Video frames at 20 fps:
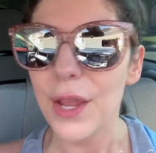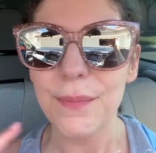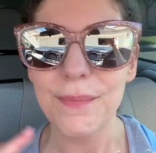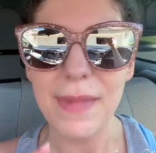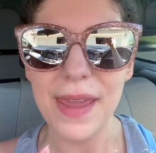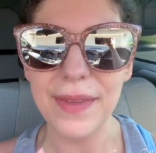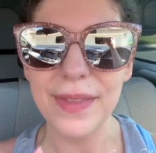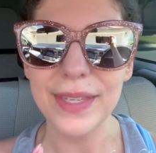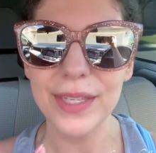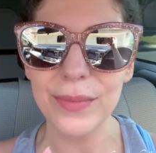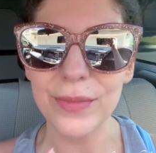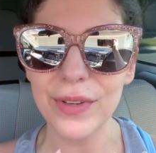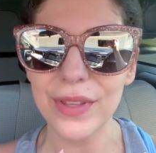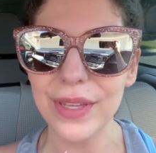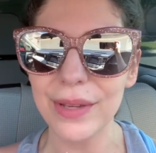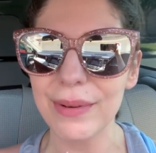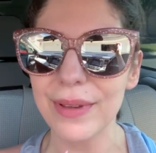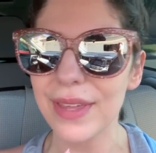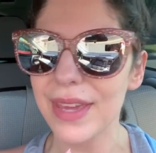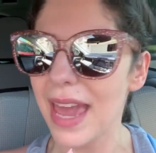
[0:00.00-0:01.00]
Made the
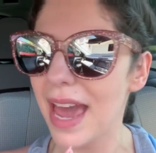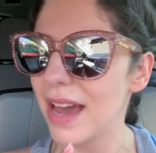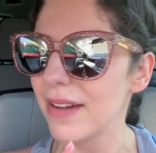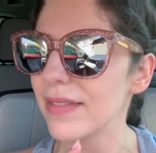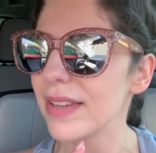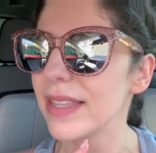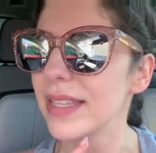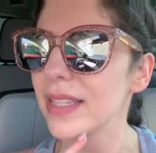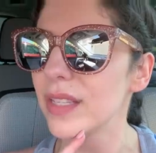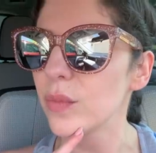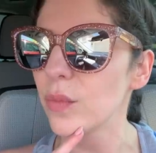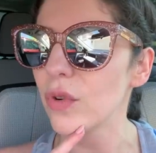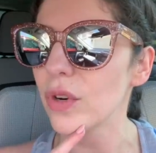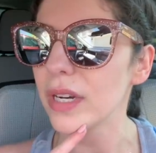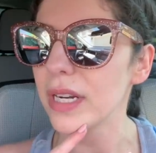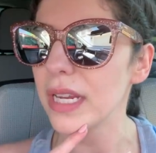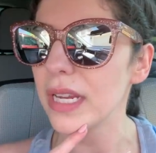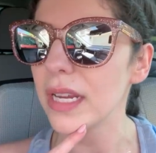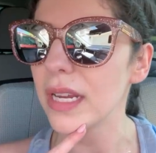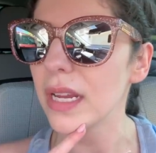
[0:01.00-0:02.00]
smoothie with Gavin this
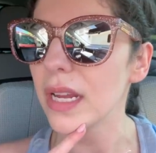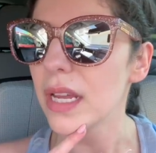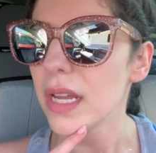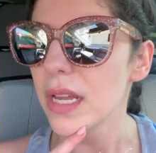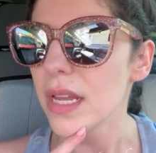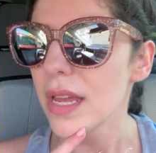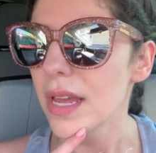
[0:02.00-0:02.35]
morning.